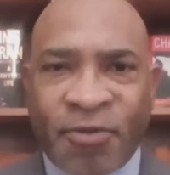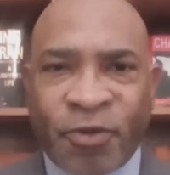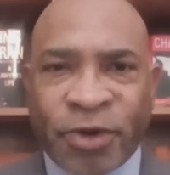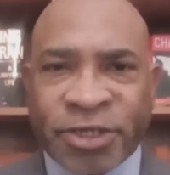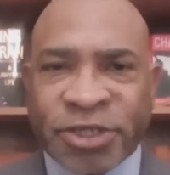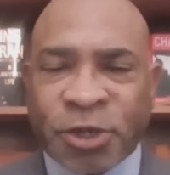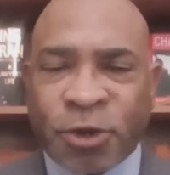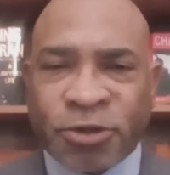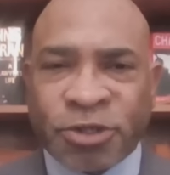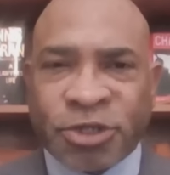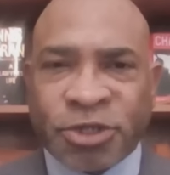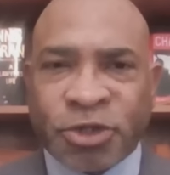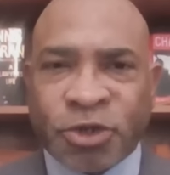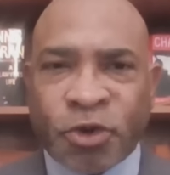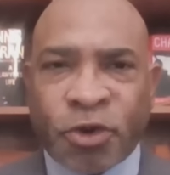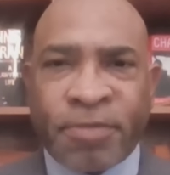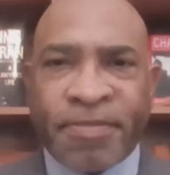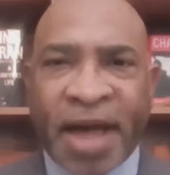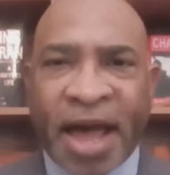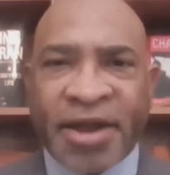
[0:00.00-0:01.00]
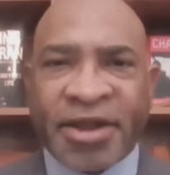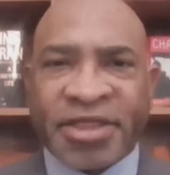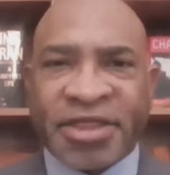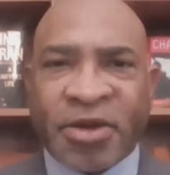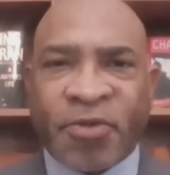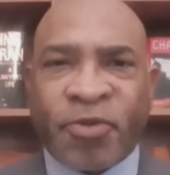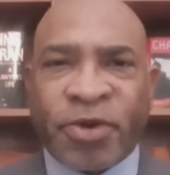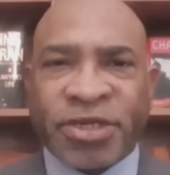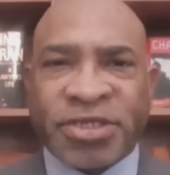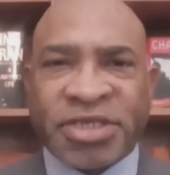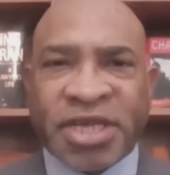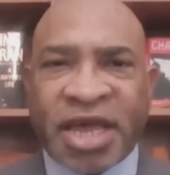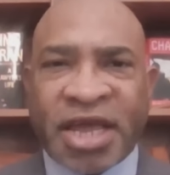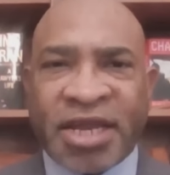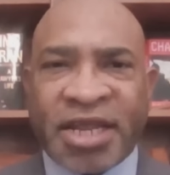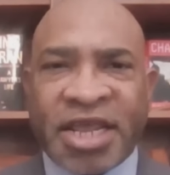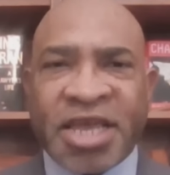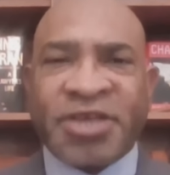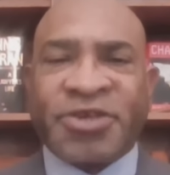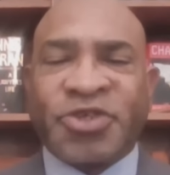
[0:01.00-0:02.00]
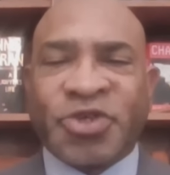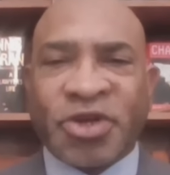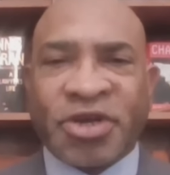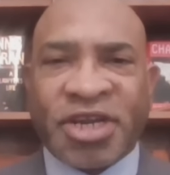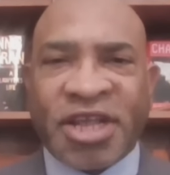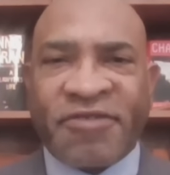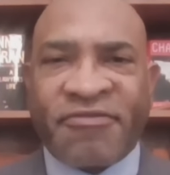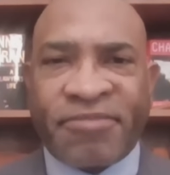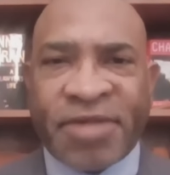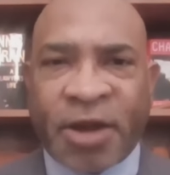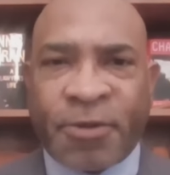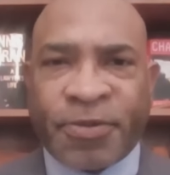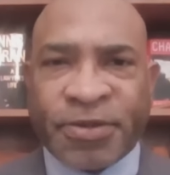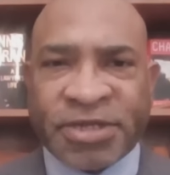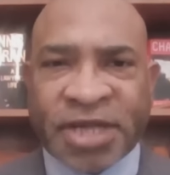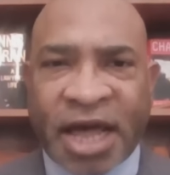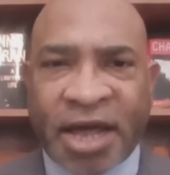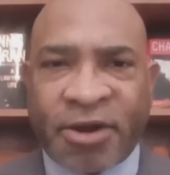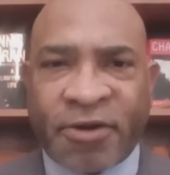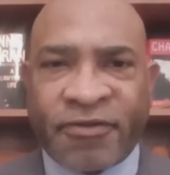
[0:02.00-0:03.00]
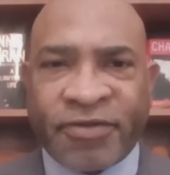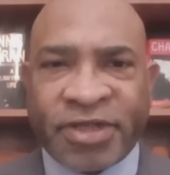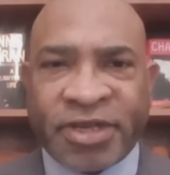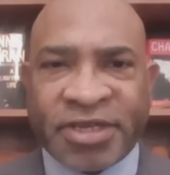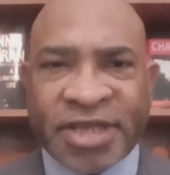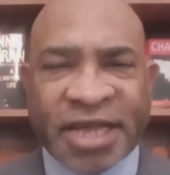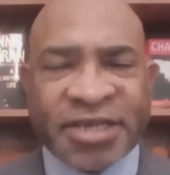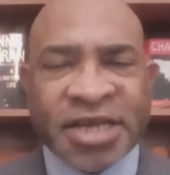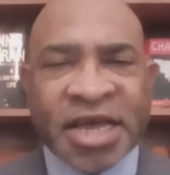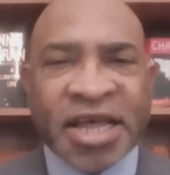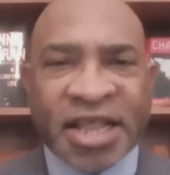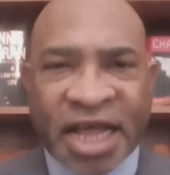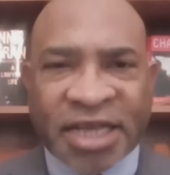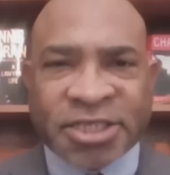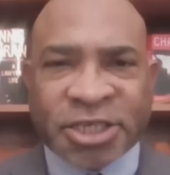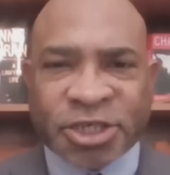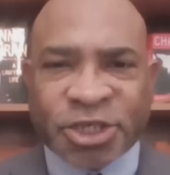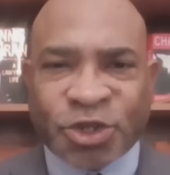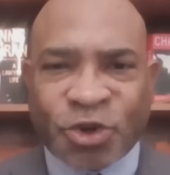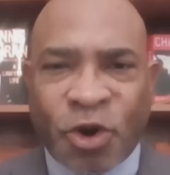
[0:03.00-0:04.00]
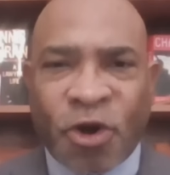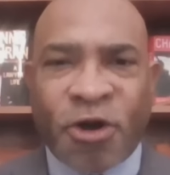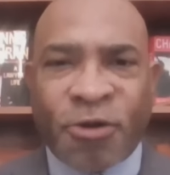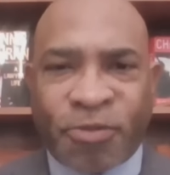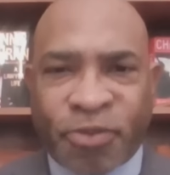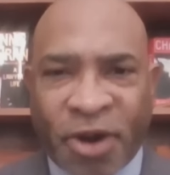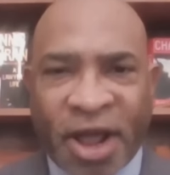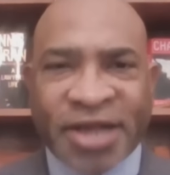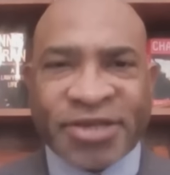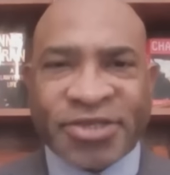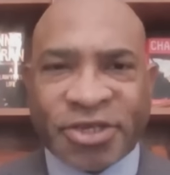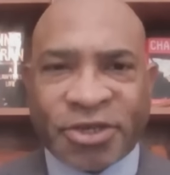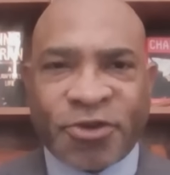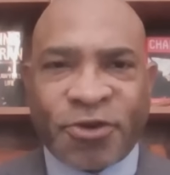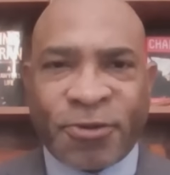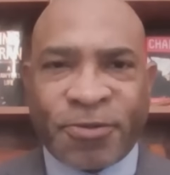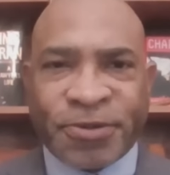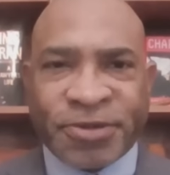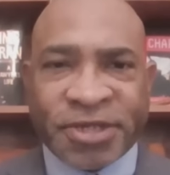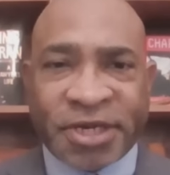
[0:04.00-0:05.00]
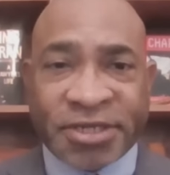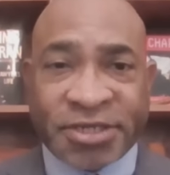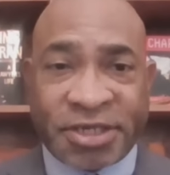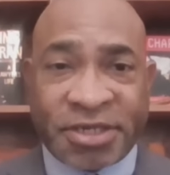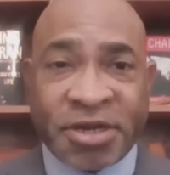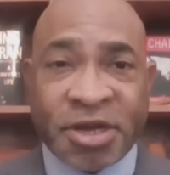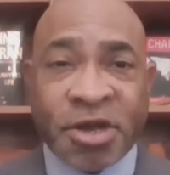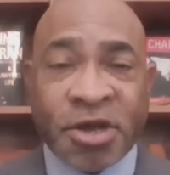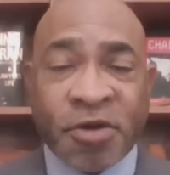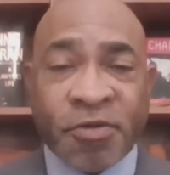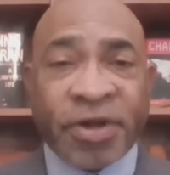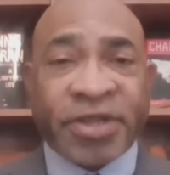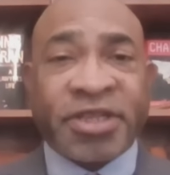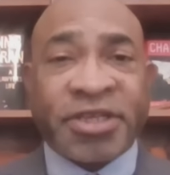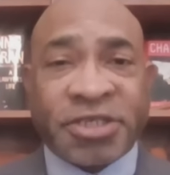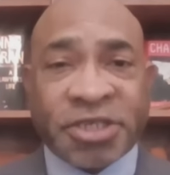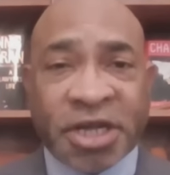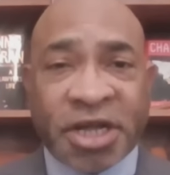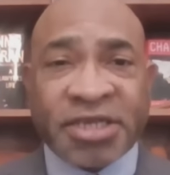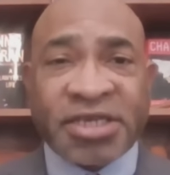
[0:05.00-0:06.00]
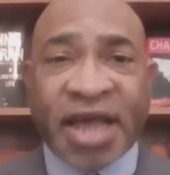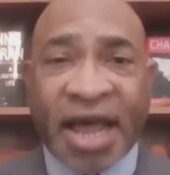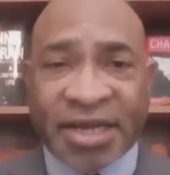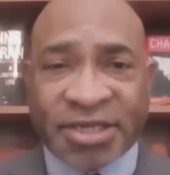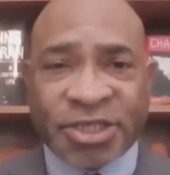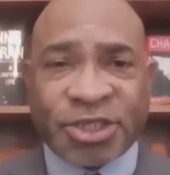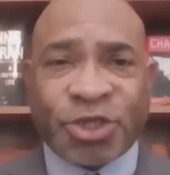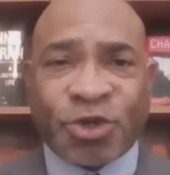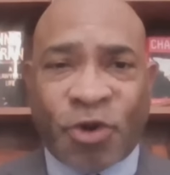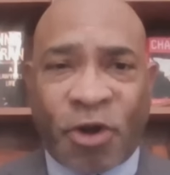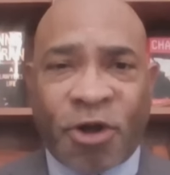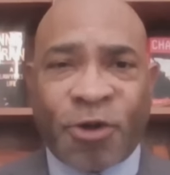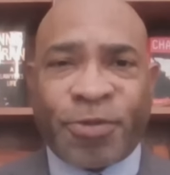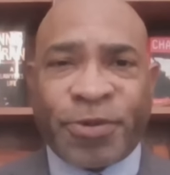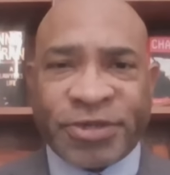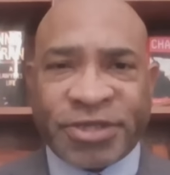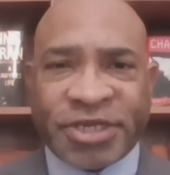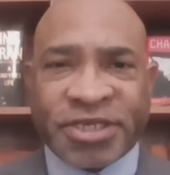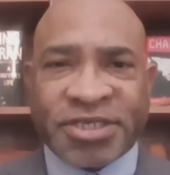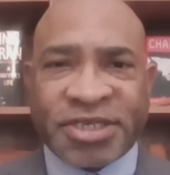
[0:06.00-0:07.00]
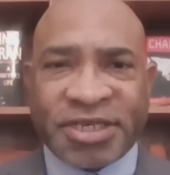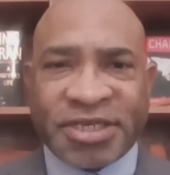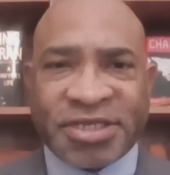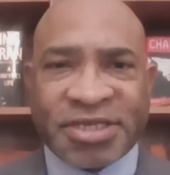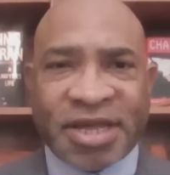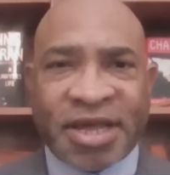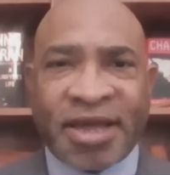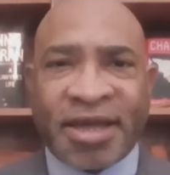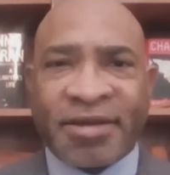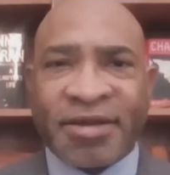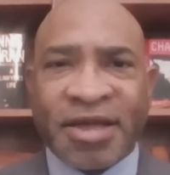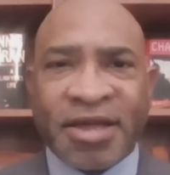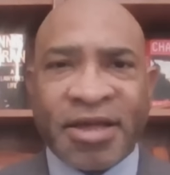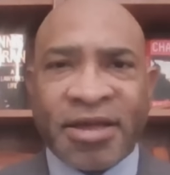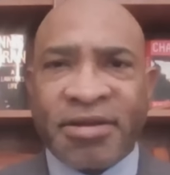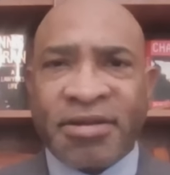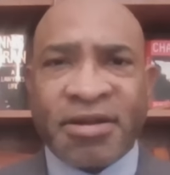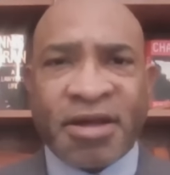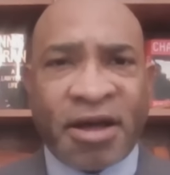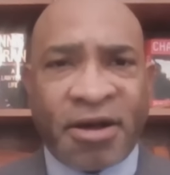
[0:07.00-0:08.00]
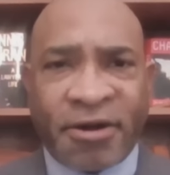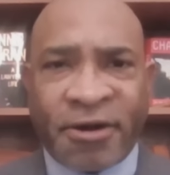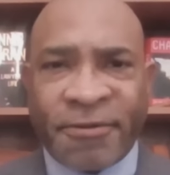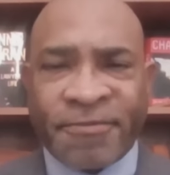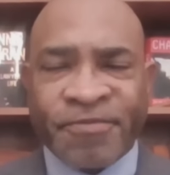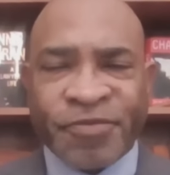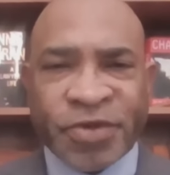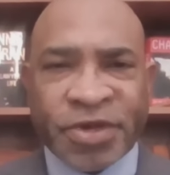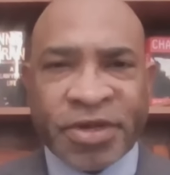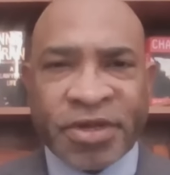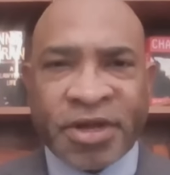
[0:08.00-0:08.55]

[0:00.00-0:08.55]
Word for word: and we're so sure about it that we're saying that he shouldn't even be able to preside over these. That's a strong prosecutor position. Well, the judge has a strong position in saying, no,